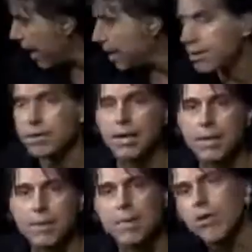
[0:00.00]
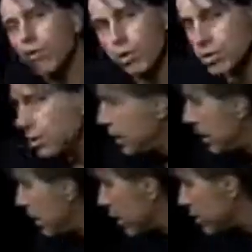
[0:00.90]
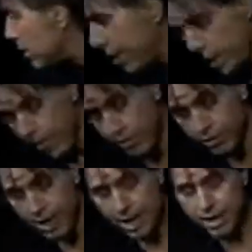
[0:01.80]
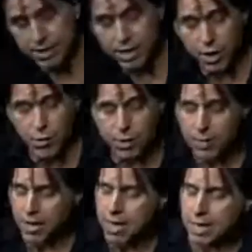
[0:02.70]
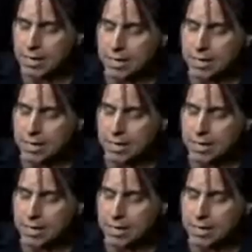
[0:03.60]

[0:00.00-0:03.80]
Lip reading: and it's to get the minerals because we need the minerals. And here's another one. The